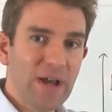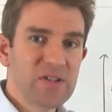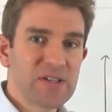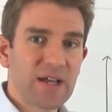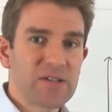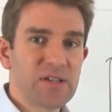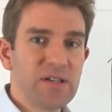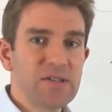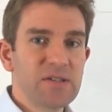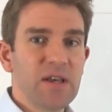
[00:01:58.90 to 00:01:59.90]

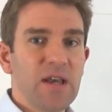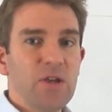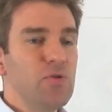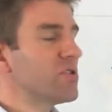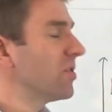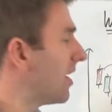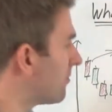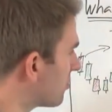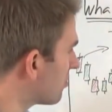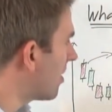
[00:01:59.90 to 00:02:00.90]
x-axis, you still
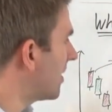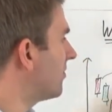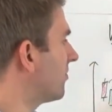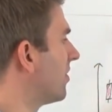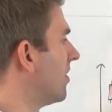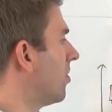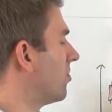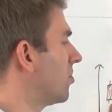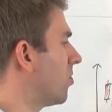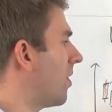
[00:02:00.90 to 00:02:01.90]
have price
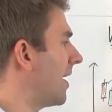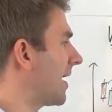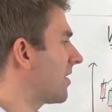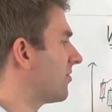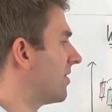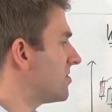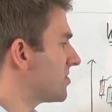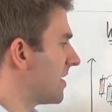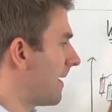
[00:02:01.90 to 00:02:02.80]
on your y-axis,